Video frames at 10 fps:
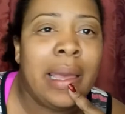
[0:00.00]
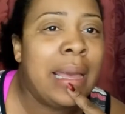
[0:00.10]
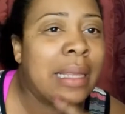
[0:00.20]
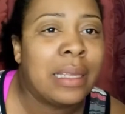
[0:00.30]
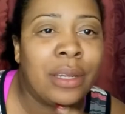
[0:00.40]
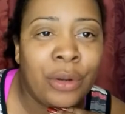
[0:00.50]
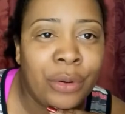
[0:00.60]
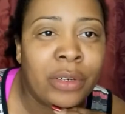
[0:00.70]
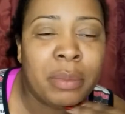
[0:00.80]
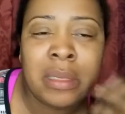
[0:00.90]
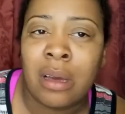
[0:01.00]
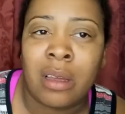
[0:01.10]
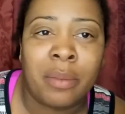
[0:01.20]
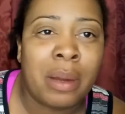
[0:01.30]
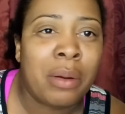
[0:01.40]
Got the nerve to be
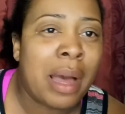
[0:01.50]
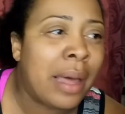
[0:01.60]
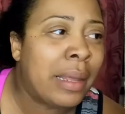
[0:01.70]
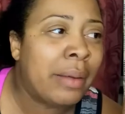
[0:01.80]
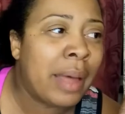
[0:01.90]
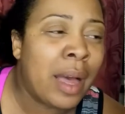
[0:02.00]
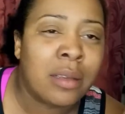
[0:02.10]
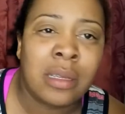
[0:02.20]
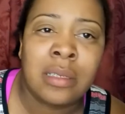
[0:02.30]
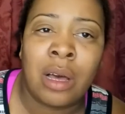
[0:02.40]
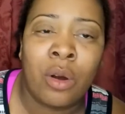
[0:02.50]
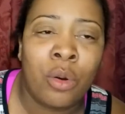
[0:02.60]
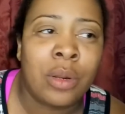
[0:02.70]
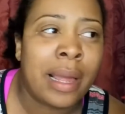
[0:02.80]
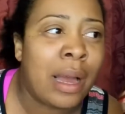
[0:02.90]
talking about how the house looks
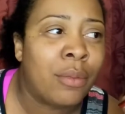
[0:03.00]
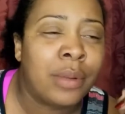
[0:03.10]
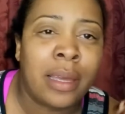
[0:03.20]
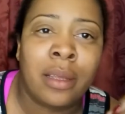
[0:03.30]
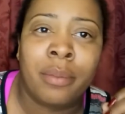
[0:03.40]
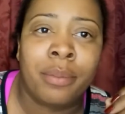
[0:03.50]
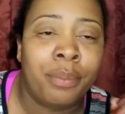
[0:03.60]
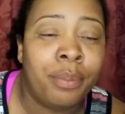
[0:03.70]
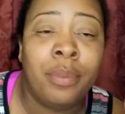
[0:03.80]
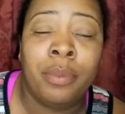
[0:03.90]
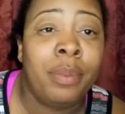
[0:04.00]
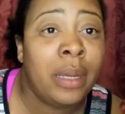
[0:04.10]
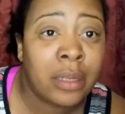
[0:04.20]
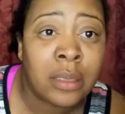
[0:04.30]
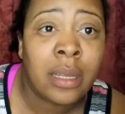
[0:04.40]
old and outdated.
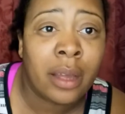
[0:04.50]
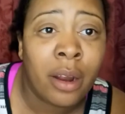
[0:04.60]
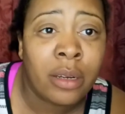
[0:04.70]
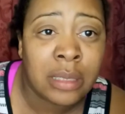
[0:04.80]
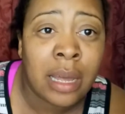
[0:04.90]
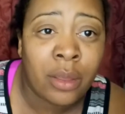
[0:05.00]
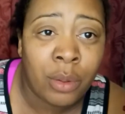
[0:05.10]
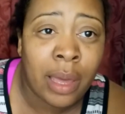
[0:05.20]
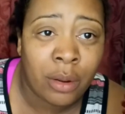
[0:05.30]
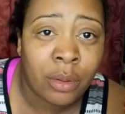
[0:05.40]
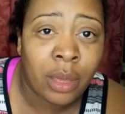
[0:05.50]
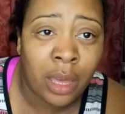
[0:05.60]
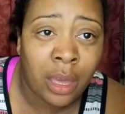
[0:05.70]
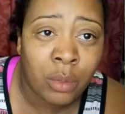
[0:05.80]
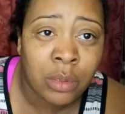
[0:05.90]
Bitch, that hairstyle you had on your
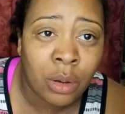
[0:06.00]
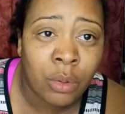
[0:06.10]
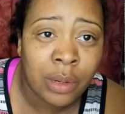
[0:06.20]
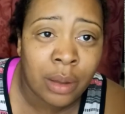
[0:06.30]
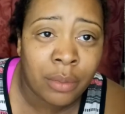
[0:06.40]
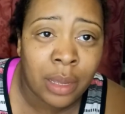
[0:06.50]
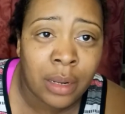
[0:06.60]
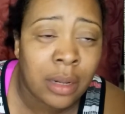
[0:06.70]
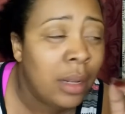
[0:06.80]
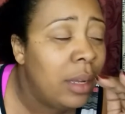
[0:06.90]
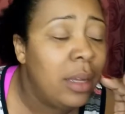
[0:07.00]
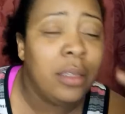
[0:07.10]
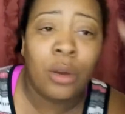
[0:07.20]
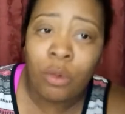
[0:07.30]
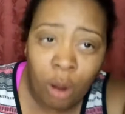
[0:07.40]
head was old and outdated.
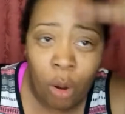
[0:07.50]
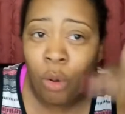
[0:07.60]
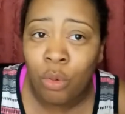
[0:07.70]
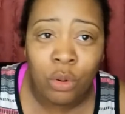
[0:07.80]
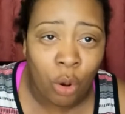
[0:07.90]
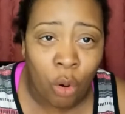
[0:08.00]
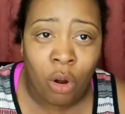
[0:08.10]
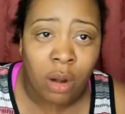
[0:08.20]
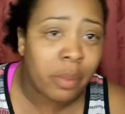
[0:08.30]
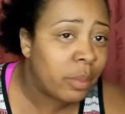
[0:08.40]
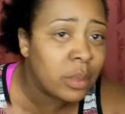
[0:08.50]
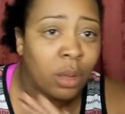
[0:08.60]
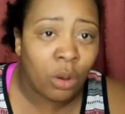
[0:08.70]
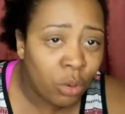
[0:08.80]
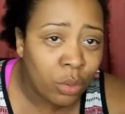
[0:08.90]
Your whole garb was
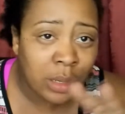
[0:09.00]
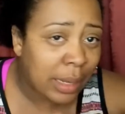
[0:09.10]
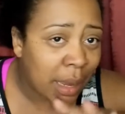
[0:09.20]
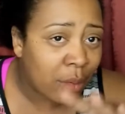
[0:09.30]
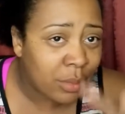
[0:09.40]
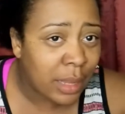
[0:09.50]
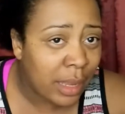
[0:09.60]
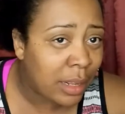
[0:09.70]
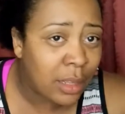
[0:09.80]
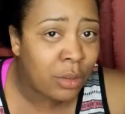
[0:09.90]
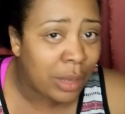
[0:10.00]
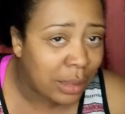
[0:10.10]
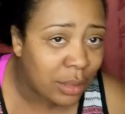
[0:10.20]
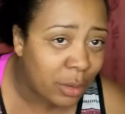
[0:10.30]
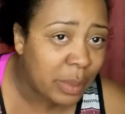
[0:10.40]
old and outdated. And you got
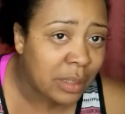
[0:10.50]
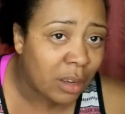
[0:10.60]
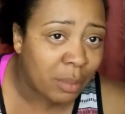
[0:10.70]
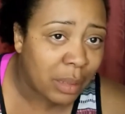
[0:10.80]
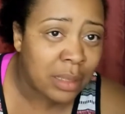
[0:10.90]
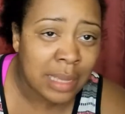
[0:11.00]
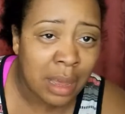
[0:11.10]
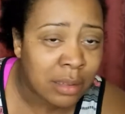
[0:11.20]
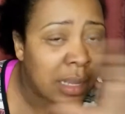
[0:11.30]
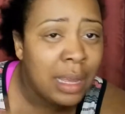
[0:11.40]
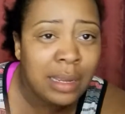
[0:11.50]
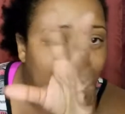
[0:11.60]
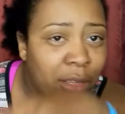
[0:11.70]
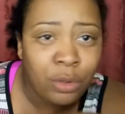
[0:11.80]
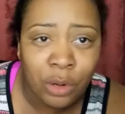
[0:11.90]
the nerve to be talking about this house
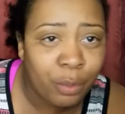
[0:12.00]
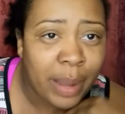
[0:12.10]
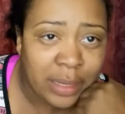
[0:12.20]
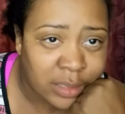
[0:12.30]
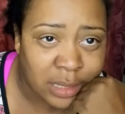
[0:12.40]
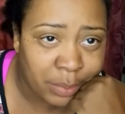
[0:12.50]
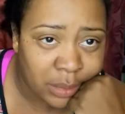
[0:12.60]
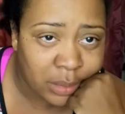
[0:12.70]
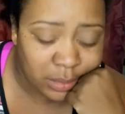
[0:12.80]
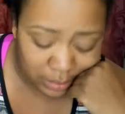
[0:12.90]
like you don't match that bitch.